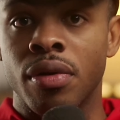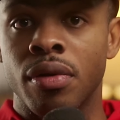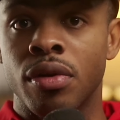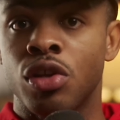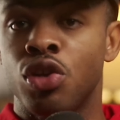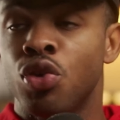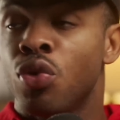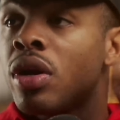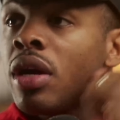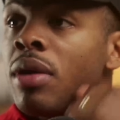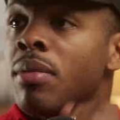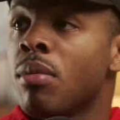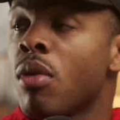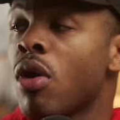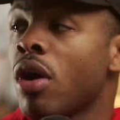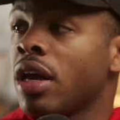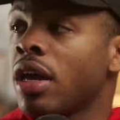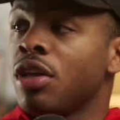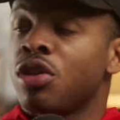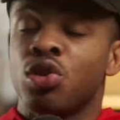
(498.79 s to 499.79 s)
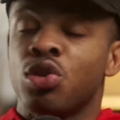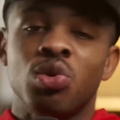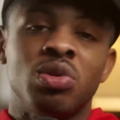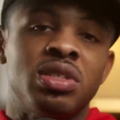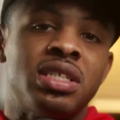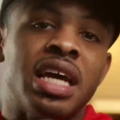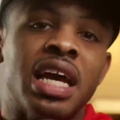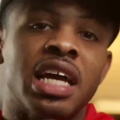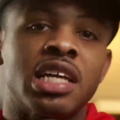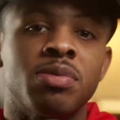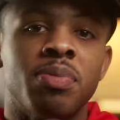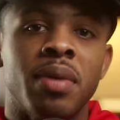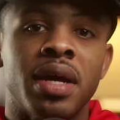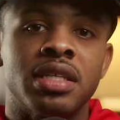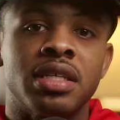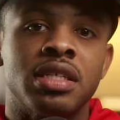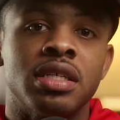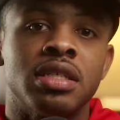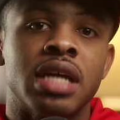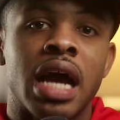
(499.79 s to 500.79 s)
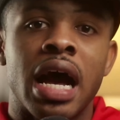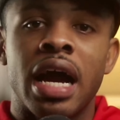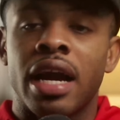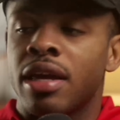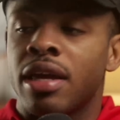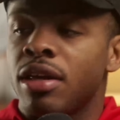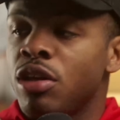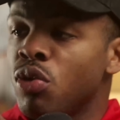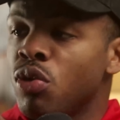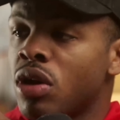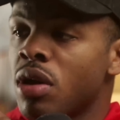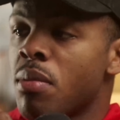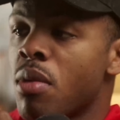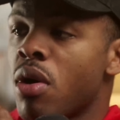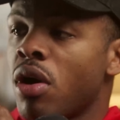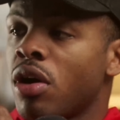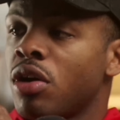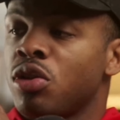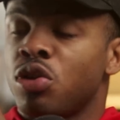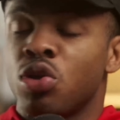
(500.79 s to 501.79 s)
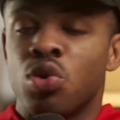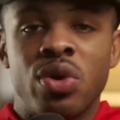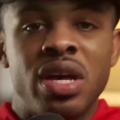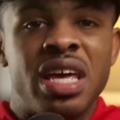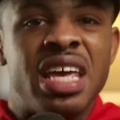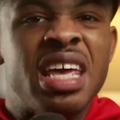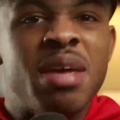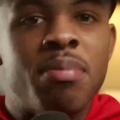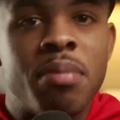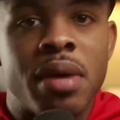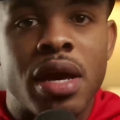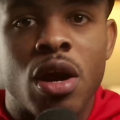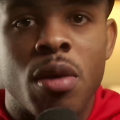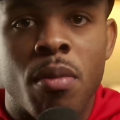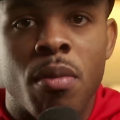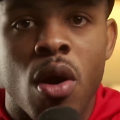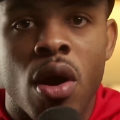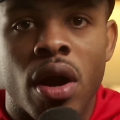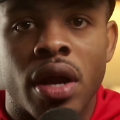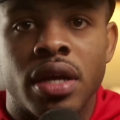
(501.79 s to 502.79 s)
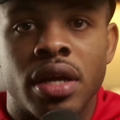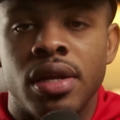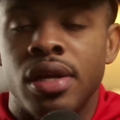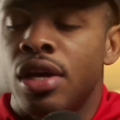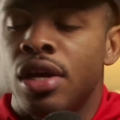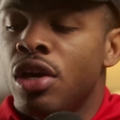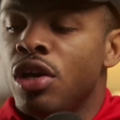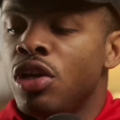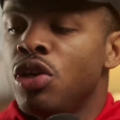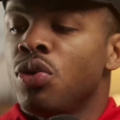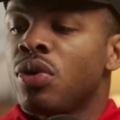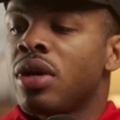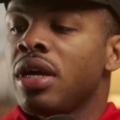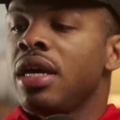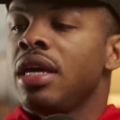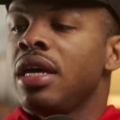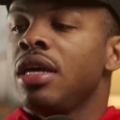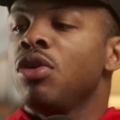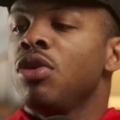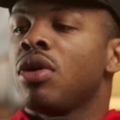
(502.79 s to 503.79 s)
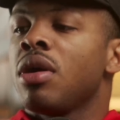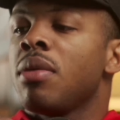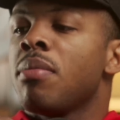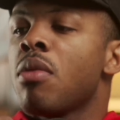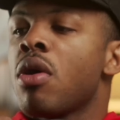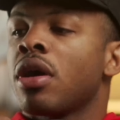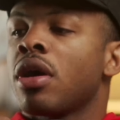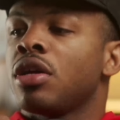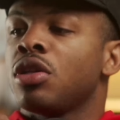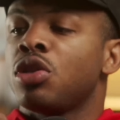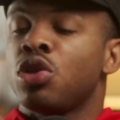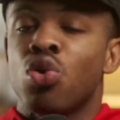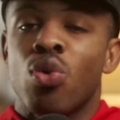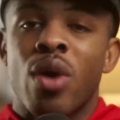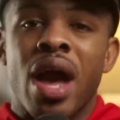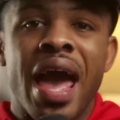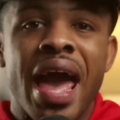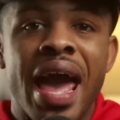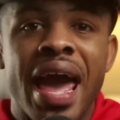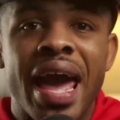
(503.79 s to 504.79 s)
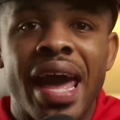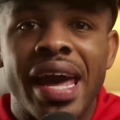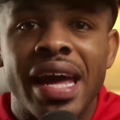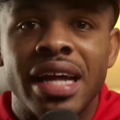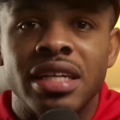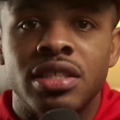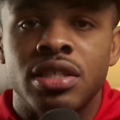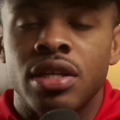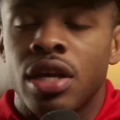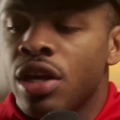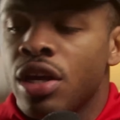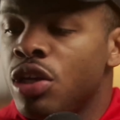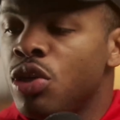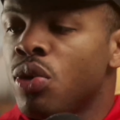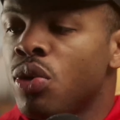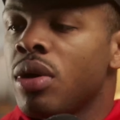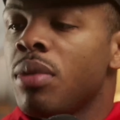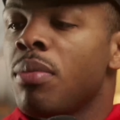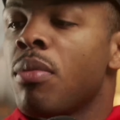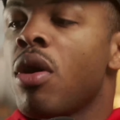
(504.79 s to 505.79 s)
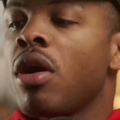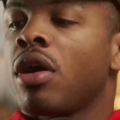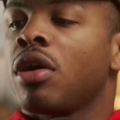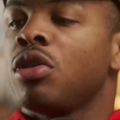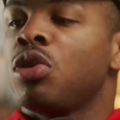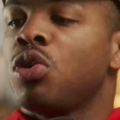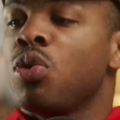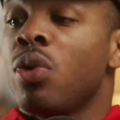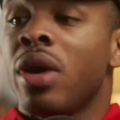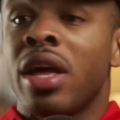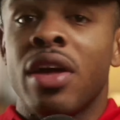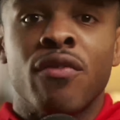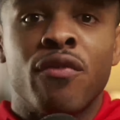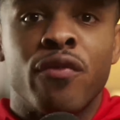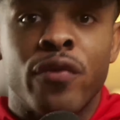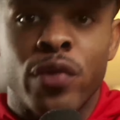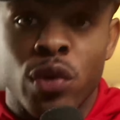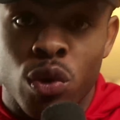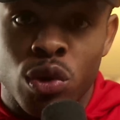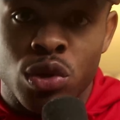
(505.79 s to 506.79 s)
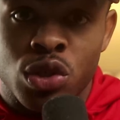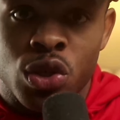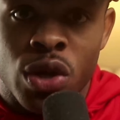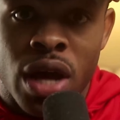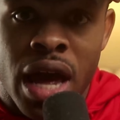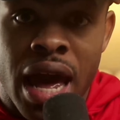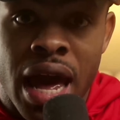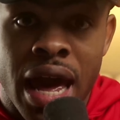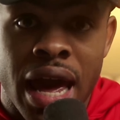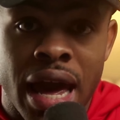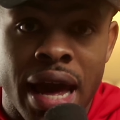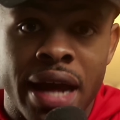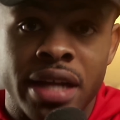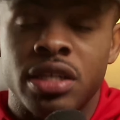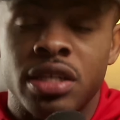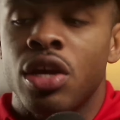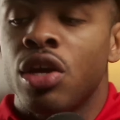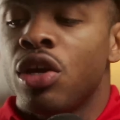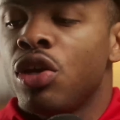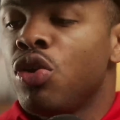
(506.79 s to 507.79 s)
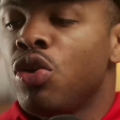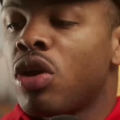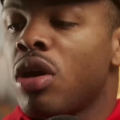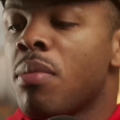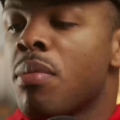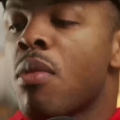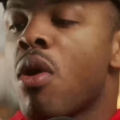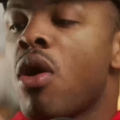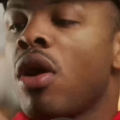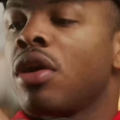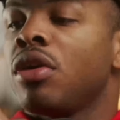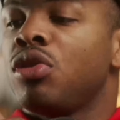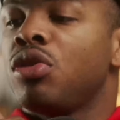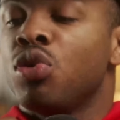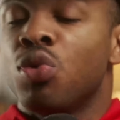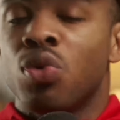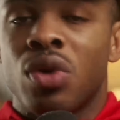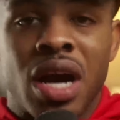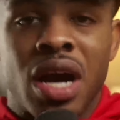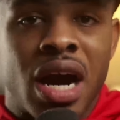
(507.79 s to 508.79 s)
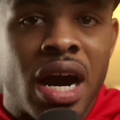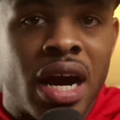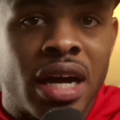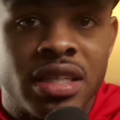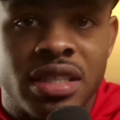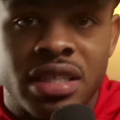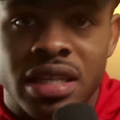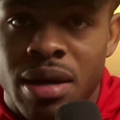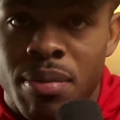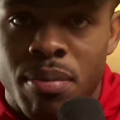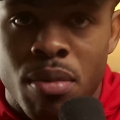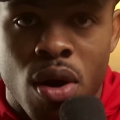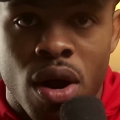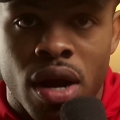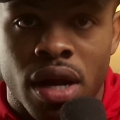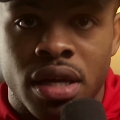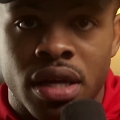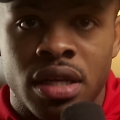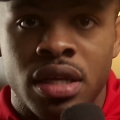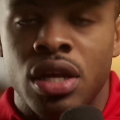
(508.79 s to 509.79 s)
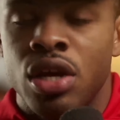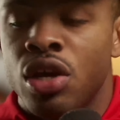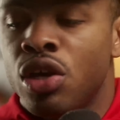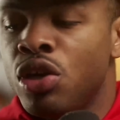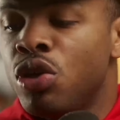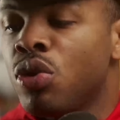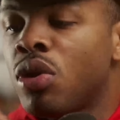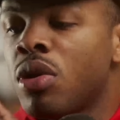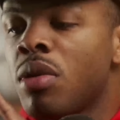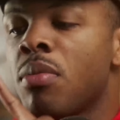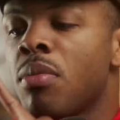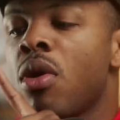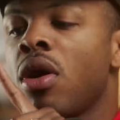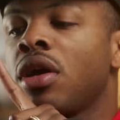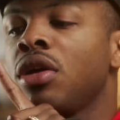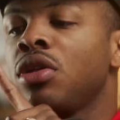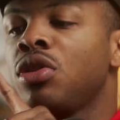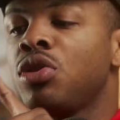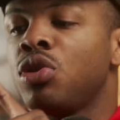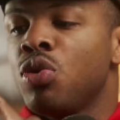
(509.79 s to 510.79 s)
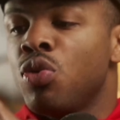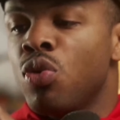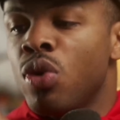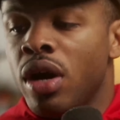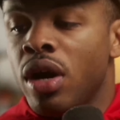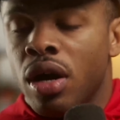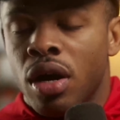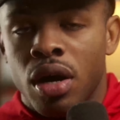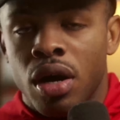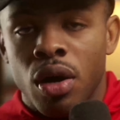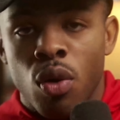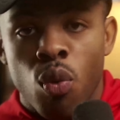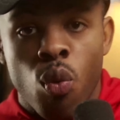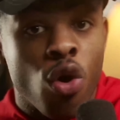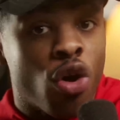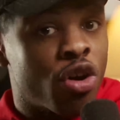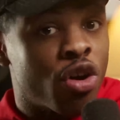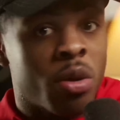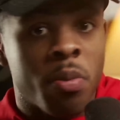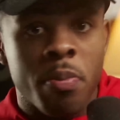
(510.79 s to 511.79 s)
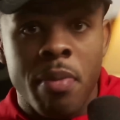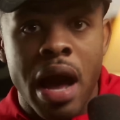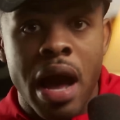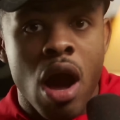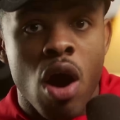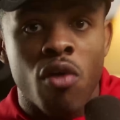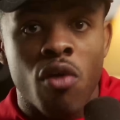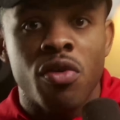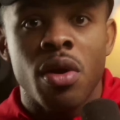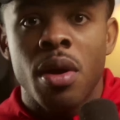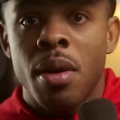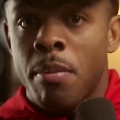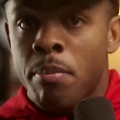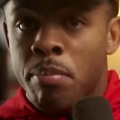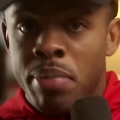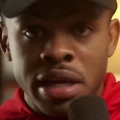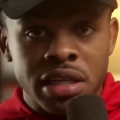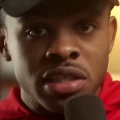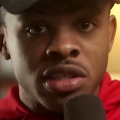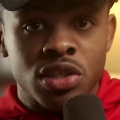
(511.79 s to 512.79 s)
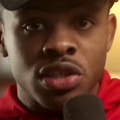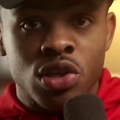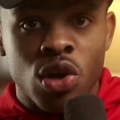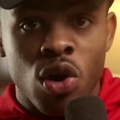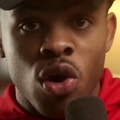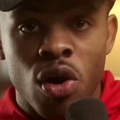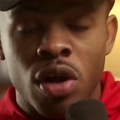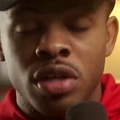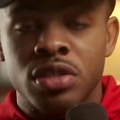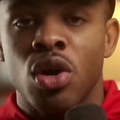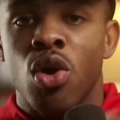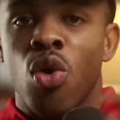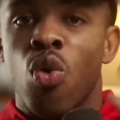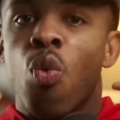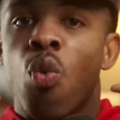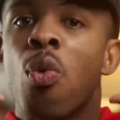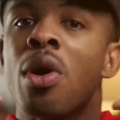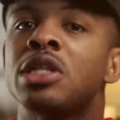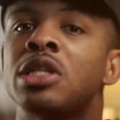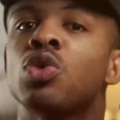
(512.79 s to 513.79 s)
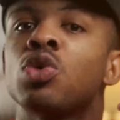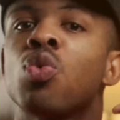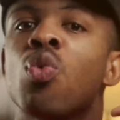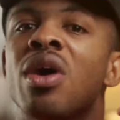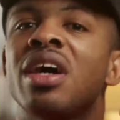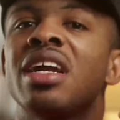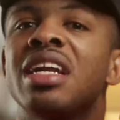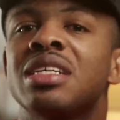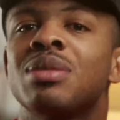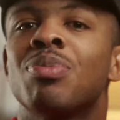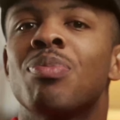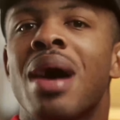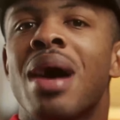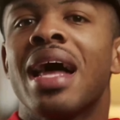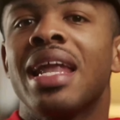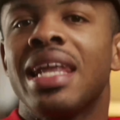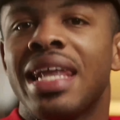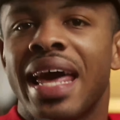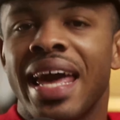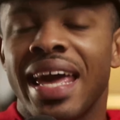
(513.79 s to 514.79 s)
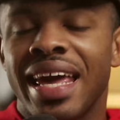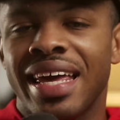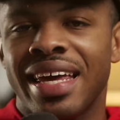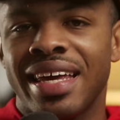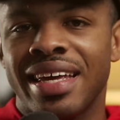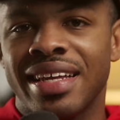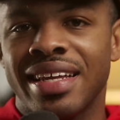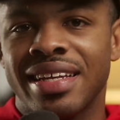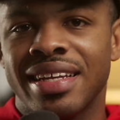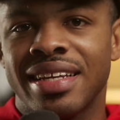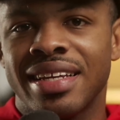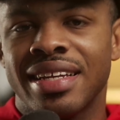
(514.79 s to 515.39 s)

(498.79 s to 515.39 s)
You can market through text message. You can market through email marketing. You can market through ads. You can market through influencer ads. You can market through content marketing. You can market through word of mouth, business cards. Which one is my lane?